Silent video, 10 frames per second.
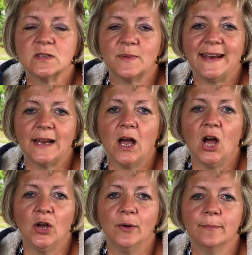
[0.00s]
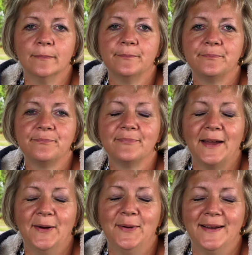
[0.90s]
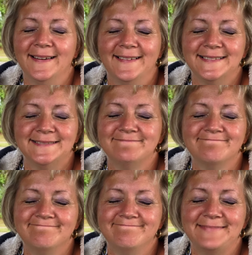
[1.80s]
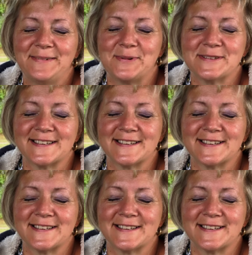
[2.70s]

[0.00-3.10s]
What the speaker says: It wasn't as large as we thought it was. There's a joke there.